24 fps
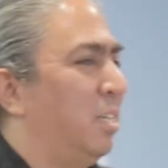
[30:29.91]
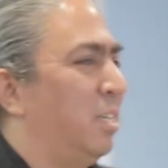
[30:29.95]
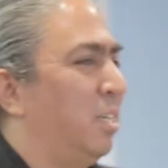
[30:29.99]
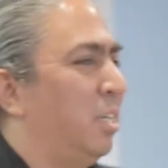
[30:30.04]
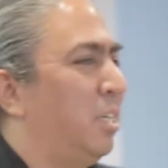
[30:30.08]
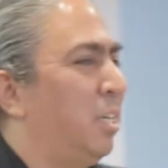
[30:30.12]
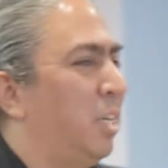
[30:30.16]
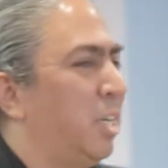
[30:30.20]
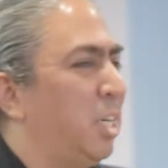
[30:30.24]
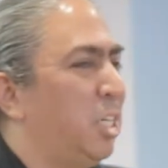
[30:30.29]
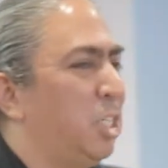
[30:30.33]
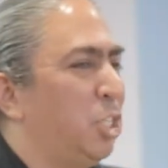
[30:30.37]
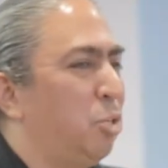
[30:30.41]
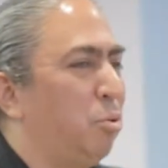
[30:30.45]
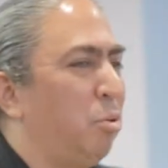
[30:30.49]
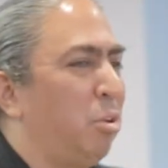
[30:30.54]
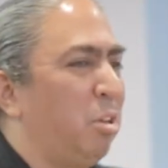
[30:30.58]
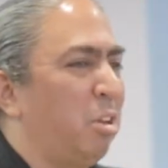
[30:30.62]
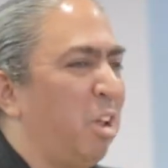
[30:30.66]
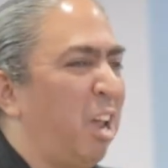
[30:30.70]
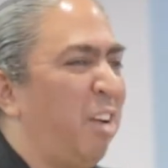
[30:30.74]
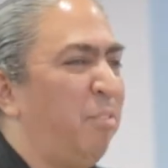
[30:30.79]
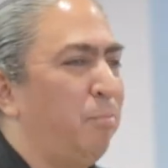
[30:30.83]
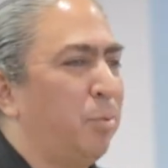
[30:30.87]
clinging to a
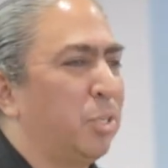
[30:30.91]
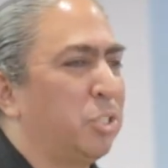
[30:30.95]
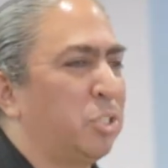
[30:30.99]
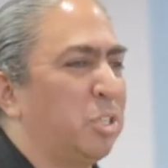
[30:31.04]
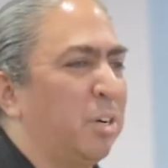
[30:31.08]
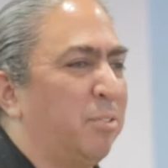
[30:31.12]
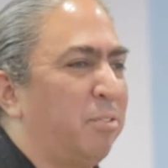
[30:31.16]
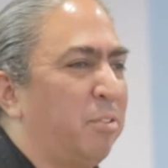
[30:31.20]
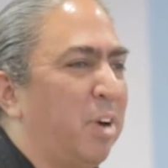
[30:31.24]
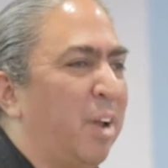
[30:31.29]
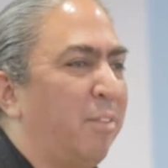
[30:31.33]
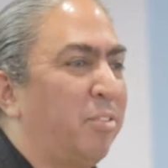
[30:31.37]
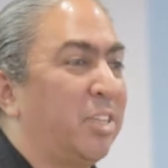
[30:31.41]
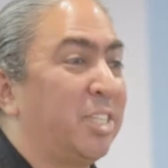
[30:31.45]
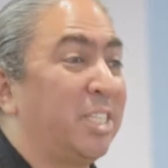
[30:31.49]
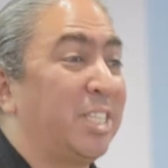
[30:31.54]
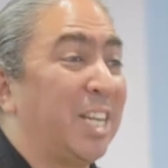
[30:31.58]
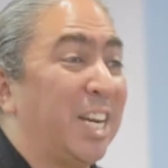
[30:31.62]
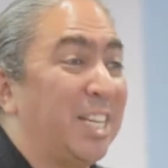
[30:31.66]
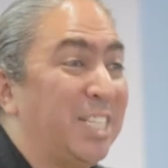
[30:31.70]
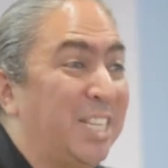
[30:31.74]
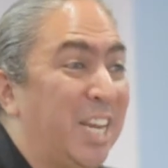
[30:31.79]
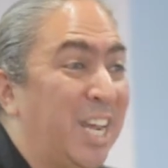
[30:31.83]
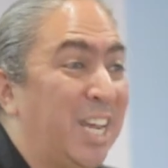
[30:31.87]
life preserver after the
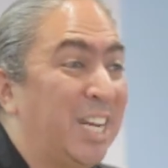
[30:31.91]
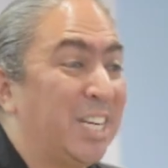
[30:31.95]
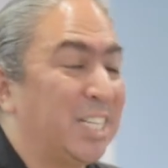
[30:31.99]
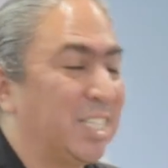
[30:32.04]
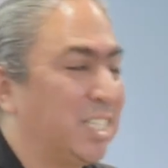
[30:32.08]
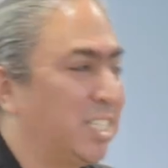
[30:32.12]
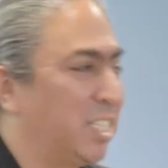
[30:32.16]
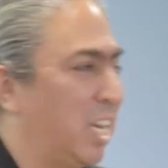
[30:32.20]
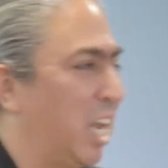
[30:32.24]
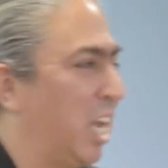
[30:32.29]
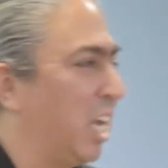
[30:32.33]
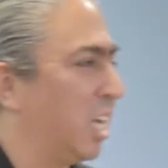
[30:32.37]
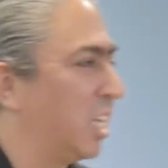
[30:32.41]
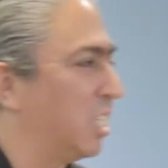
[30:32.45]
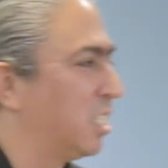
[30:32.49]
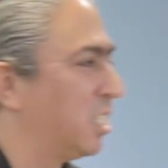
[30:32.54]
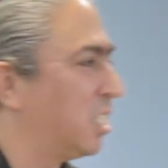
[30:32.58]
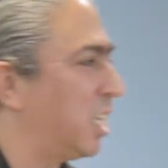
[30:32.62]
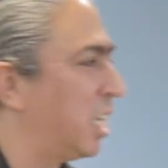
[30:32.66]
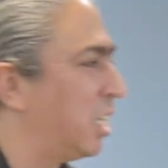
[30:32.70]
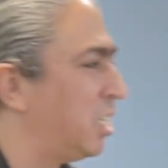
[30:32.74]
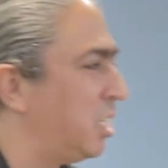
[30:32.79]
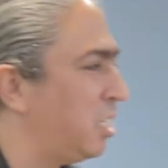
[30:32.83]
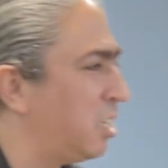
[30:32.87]
Titanic sank and
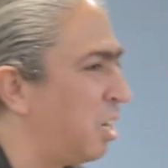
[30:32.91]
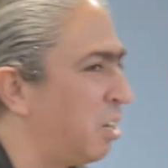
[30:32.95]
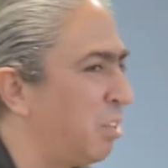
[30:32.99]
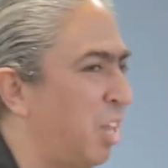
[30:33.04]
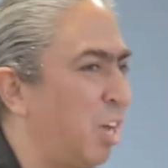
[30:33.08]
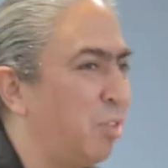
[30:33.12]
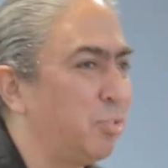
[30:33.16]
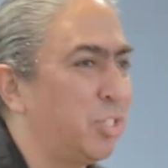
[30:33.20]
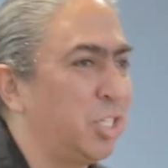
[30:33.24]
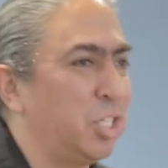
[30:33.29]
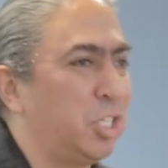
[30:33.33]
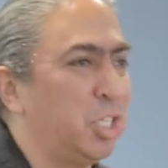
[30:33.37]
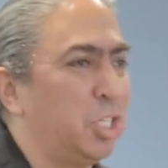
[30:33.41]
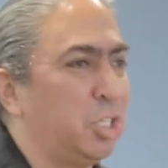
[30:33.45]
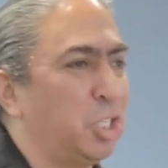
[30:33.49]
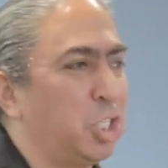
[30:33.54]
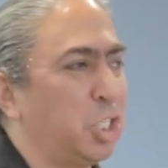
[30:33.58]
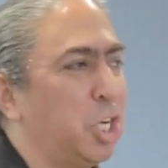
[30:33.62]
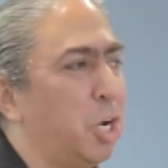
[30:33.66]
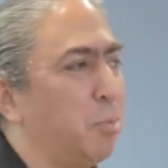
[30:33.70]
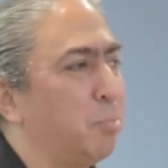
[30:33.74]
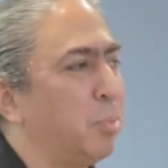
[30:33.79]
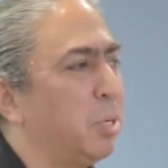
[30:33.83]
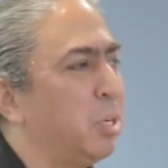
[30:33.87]
said, you know, that was a good
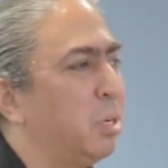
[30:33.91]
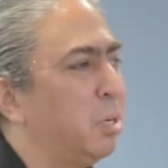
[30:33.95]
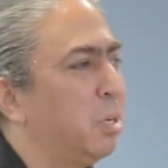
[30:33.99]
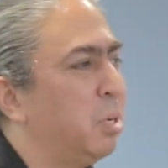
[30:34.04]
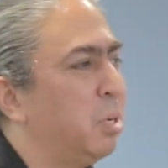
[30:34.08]
ship.